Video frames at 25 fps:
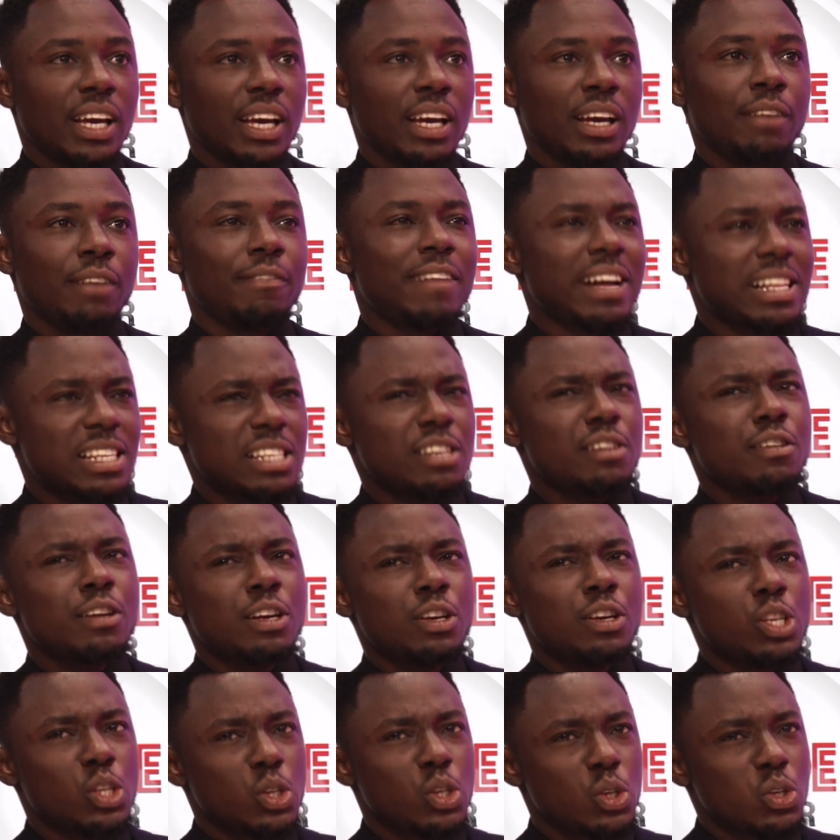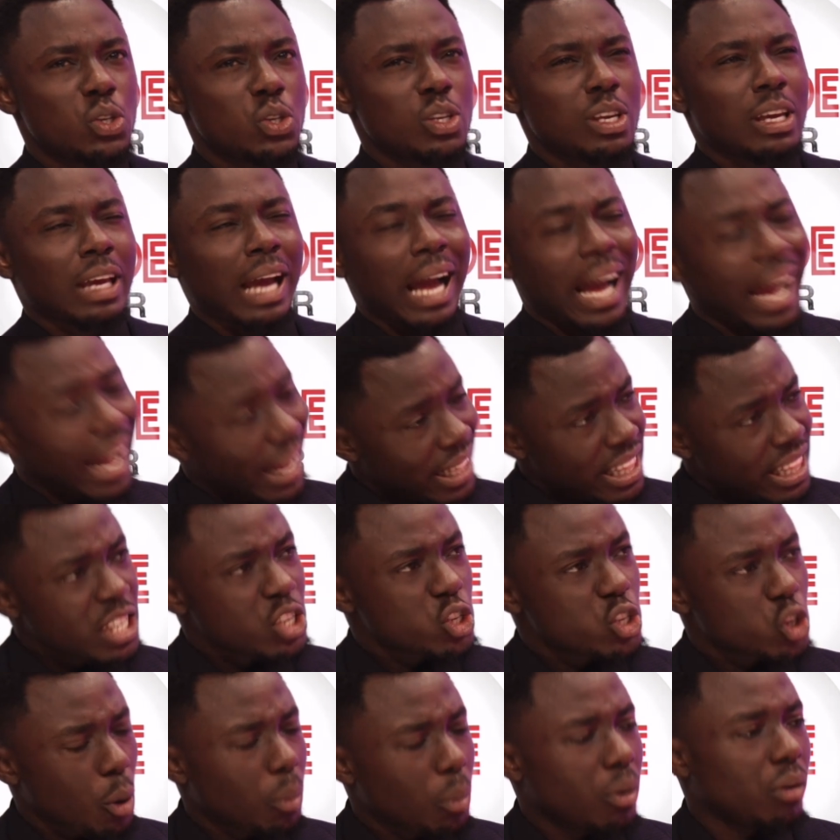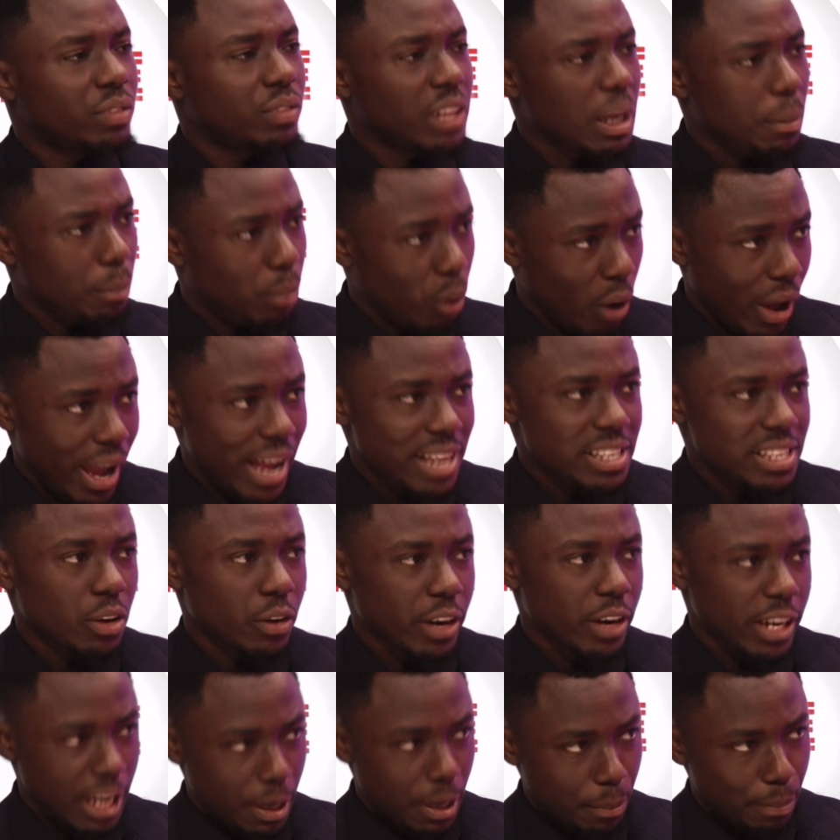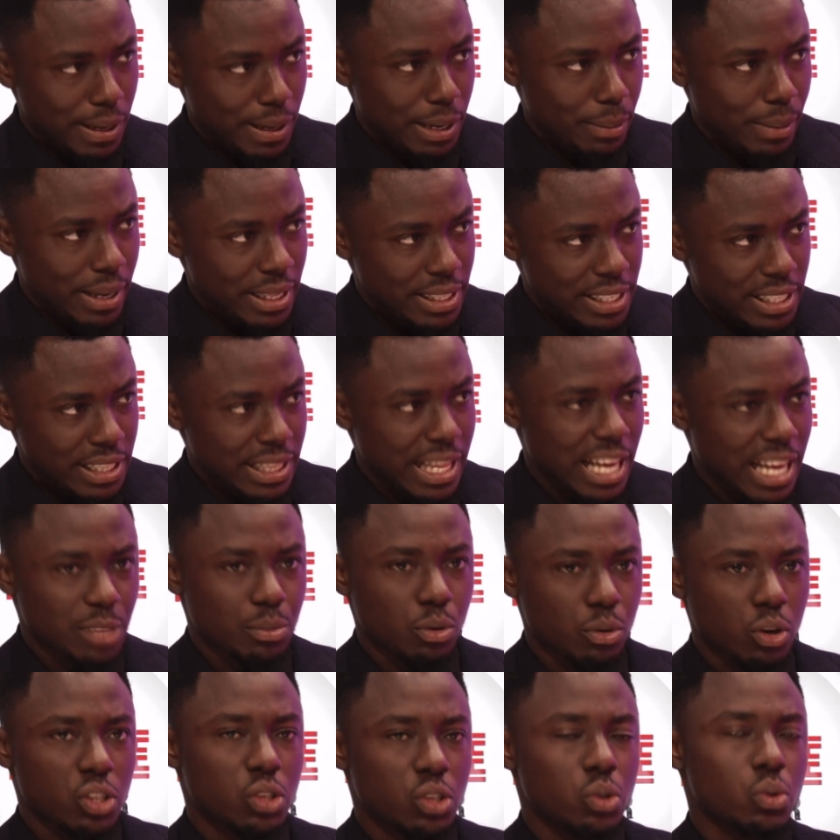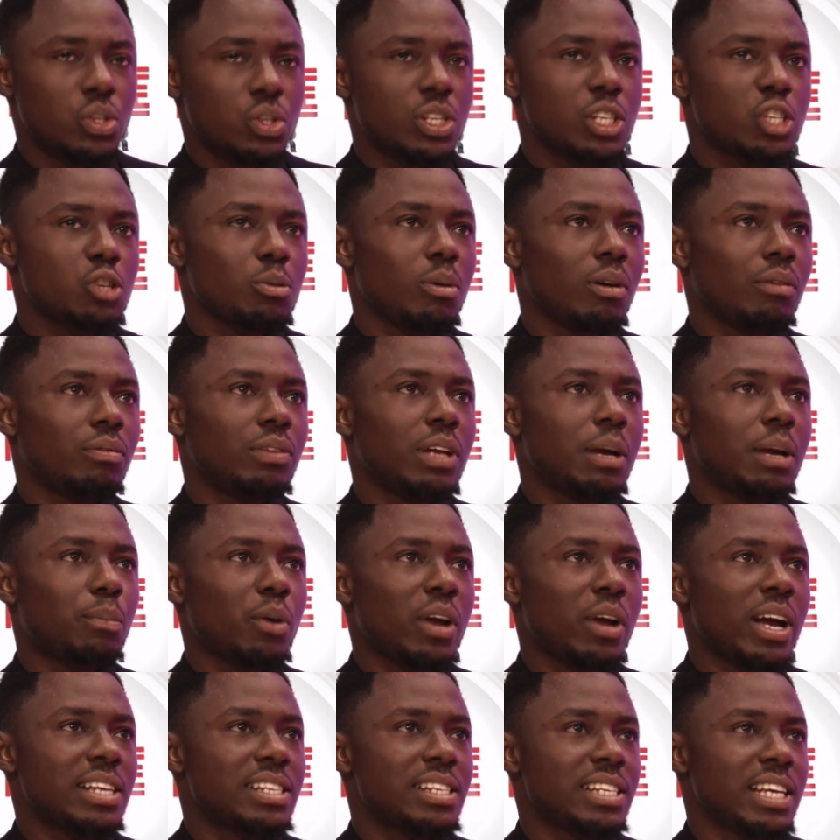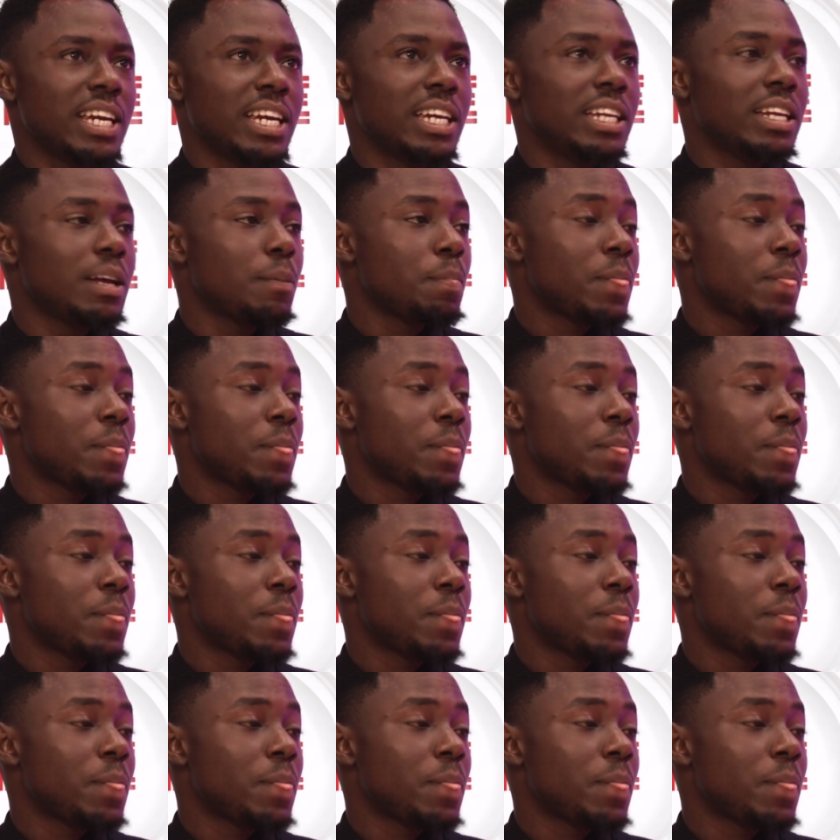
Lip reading: In fact, I think some of the employers are already implementing that, because you see some of the employers saying